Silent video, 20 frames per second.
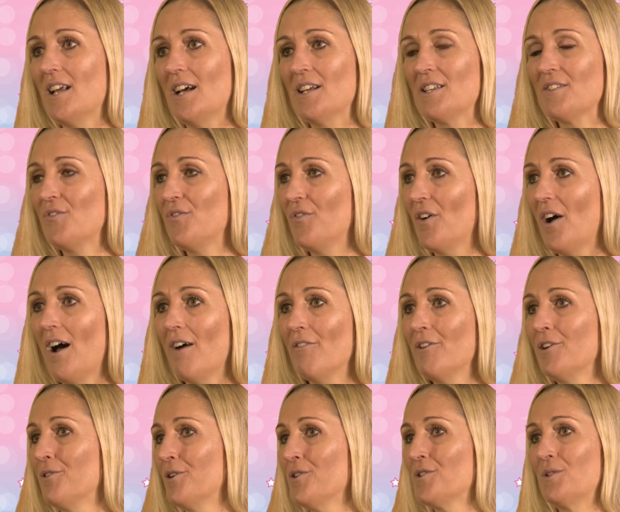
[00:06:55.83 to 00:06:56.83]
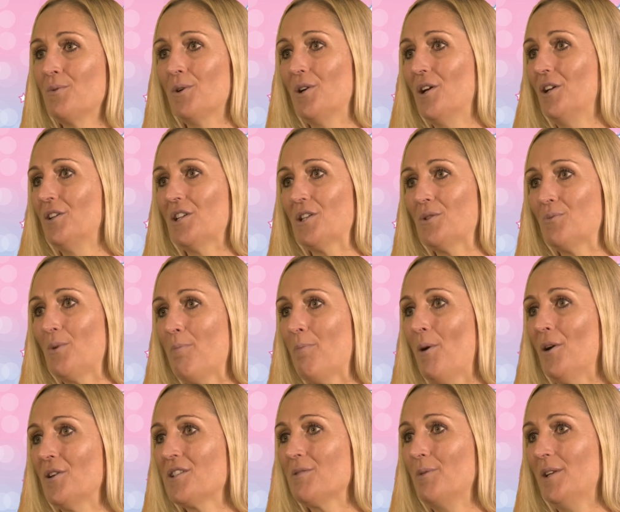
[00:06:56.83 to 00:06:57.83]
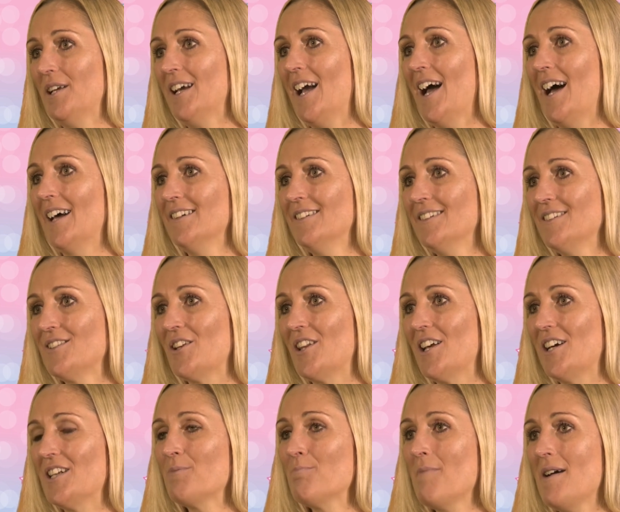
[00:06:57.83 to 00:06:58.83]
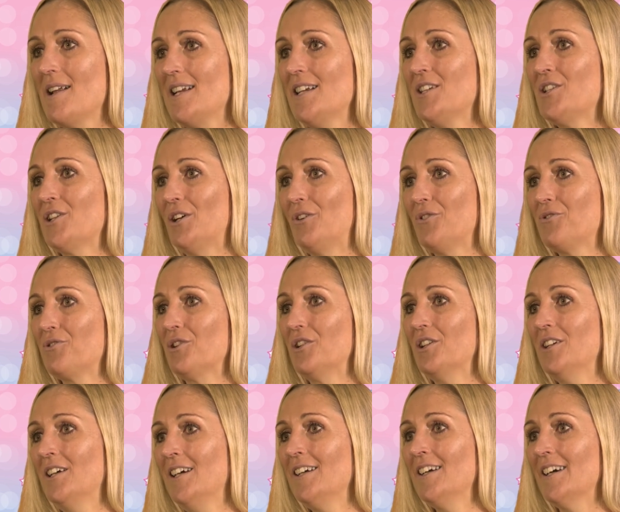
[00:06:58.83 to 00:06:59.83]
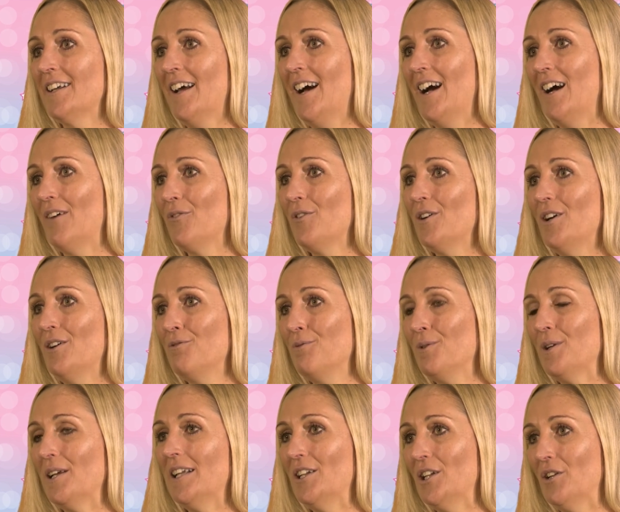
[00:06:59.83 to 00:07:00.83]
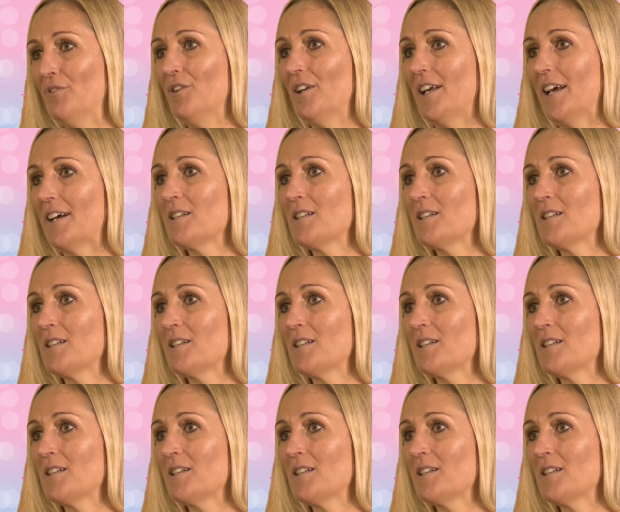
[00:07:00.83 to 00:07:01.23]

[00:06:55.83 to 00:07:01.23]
as far across the world as we possibly can, so that as many children can have a really lovely